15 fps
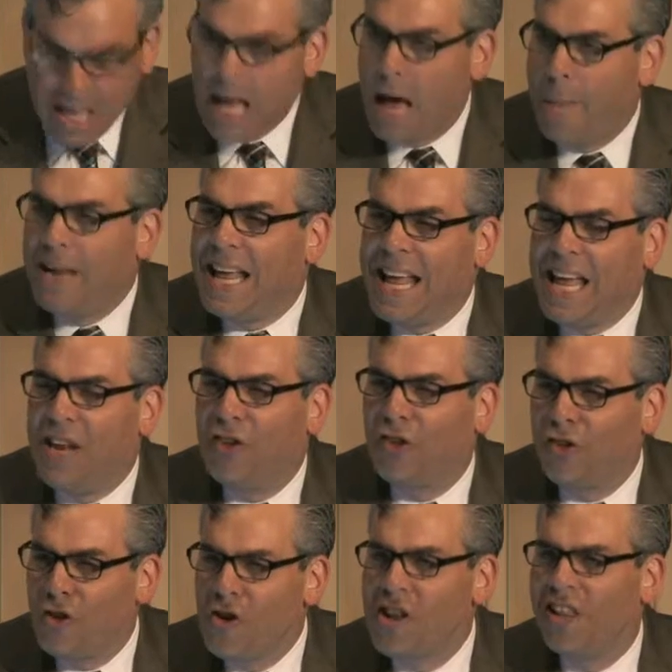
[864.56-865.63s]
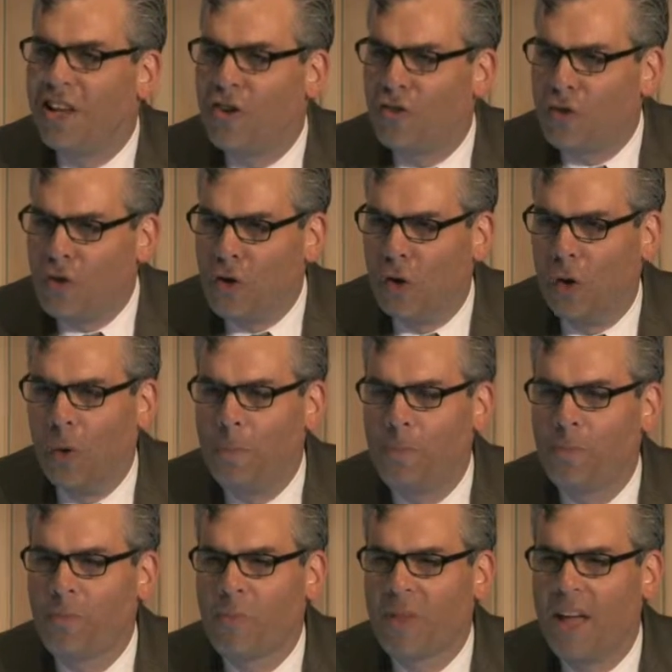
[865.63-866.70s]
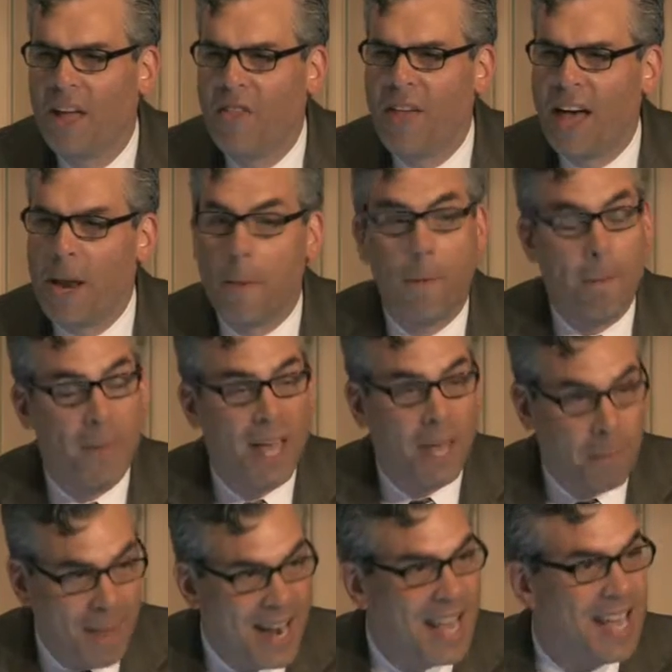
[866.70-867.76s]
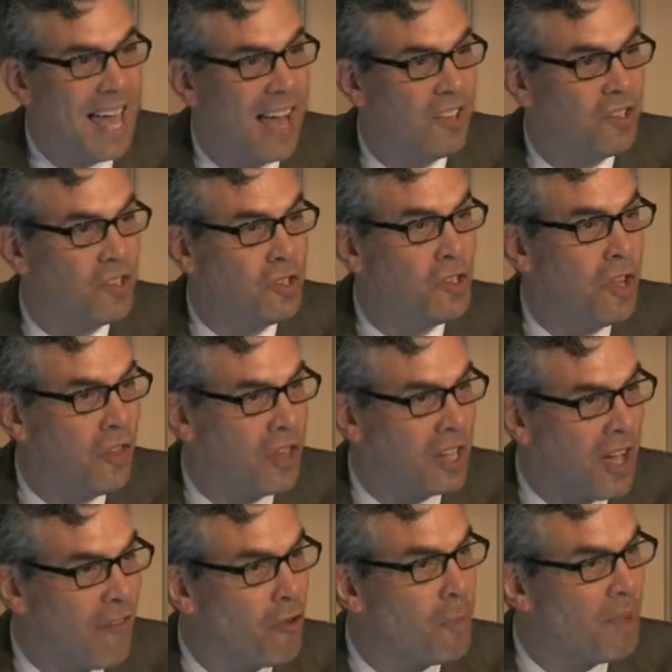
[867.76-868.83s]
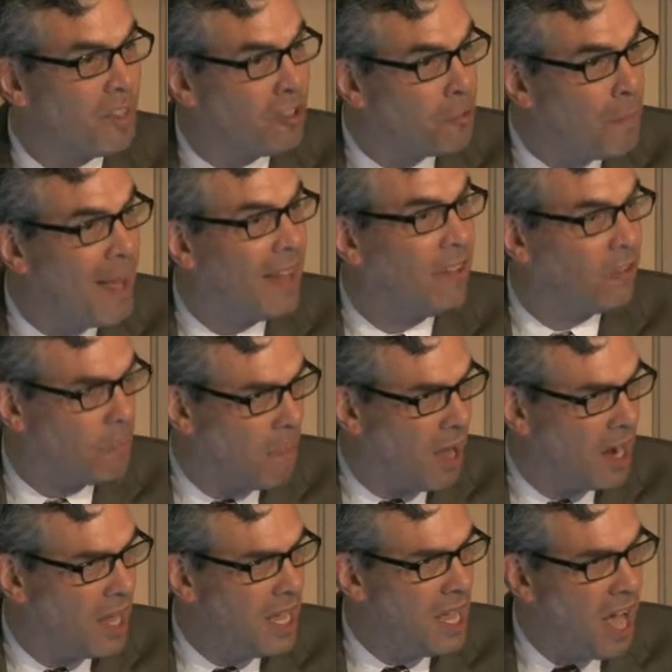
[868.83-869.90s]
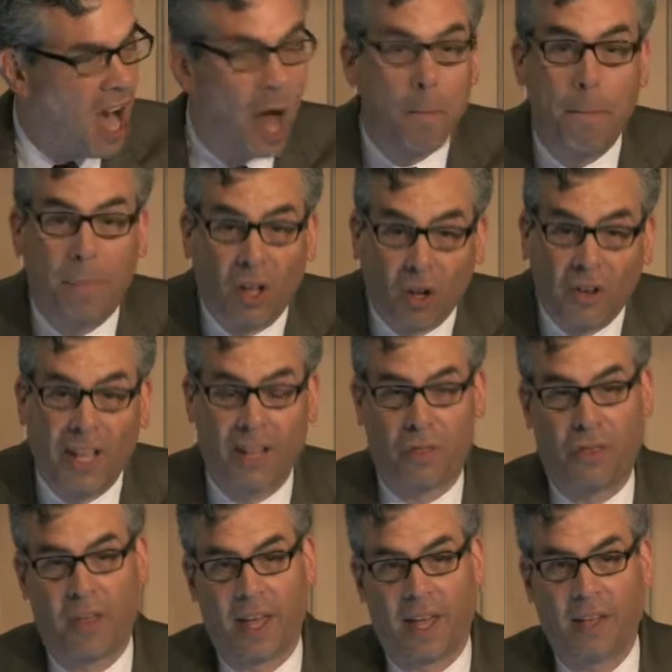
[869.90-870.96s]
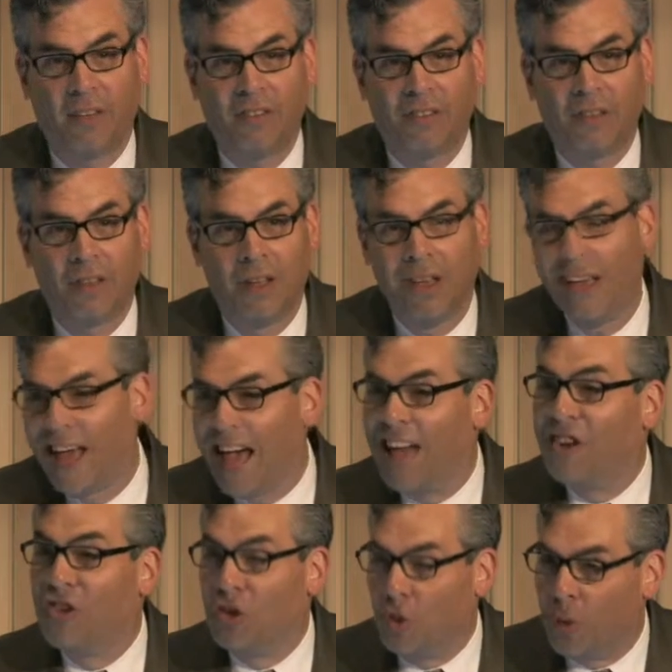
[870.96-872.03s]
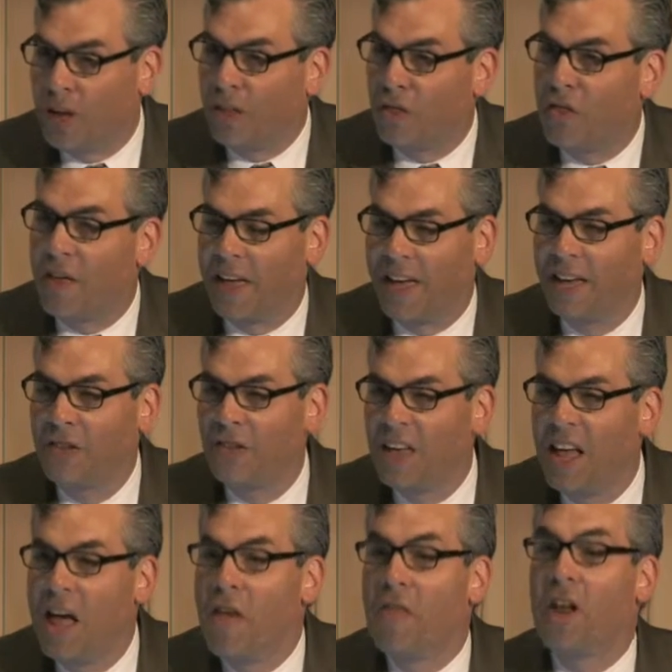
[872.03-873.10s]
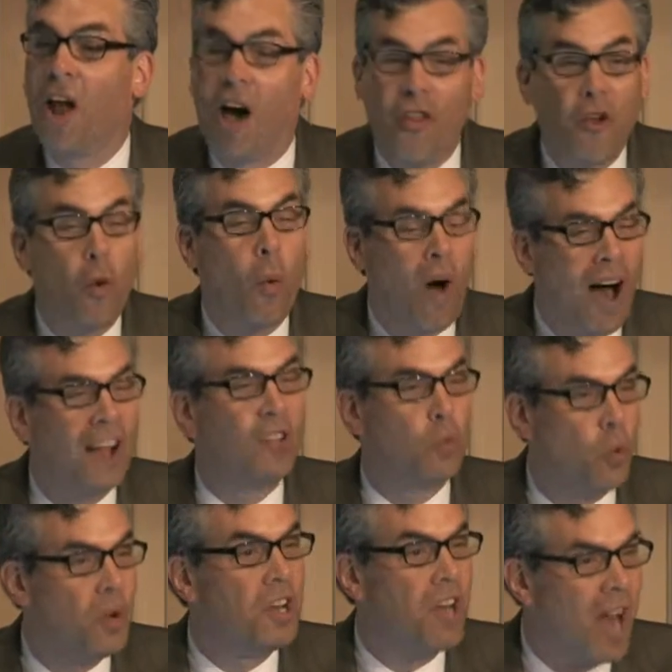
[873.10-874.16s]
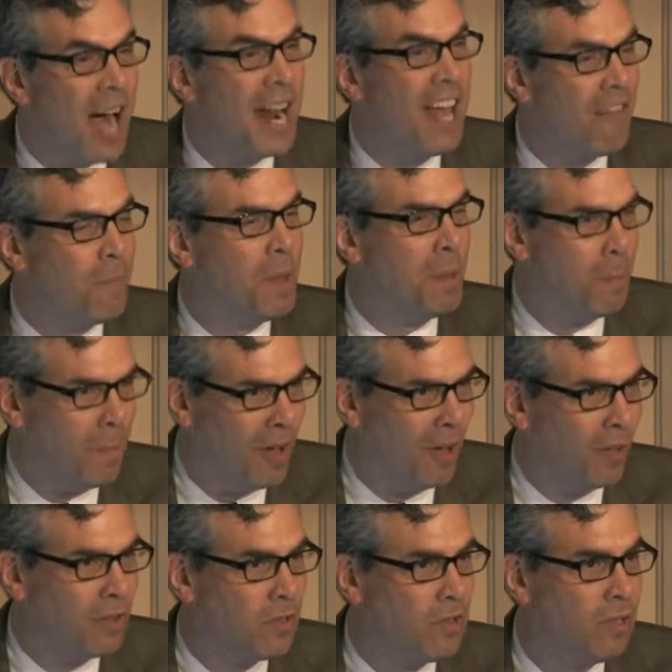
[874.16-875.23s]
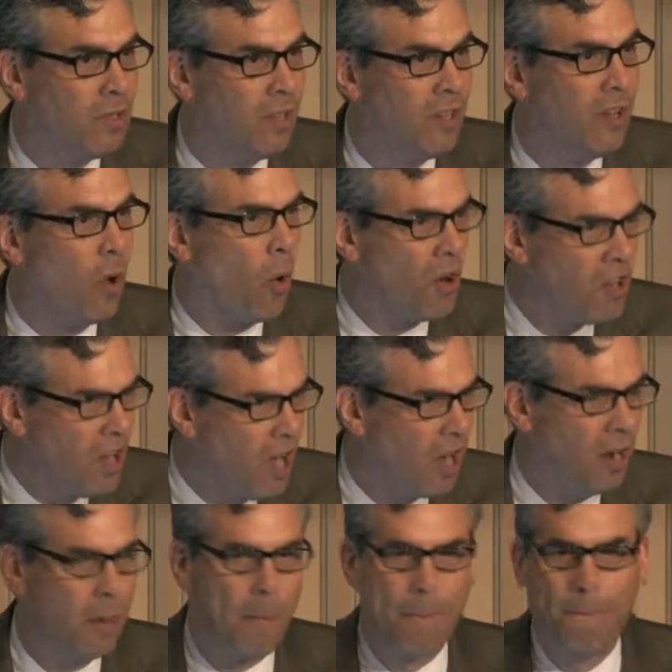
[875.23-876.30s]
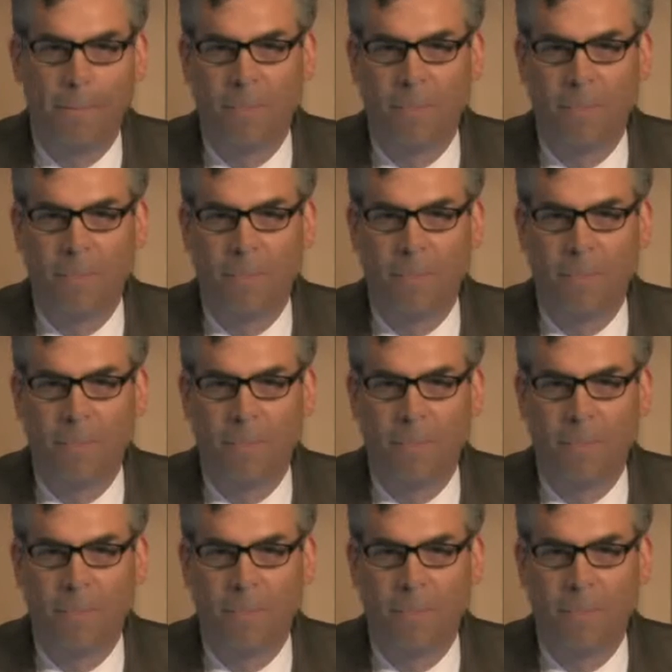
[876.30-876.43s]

I mean, it is certainly true that in many cases, the government spends money on building things and doing things that otherwise would not have been built or done.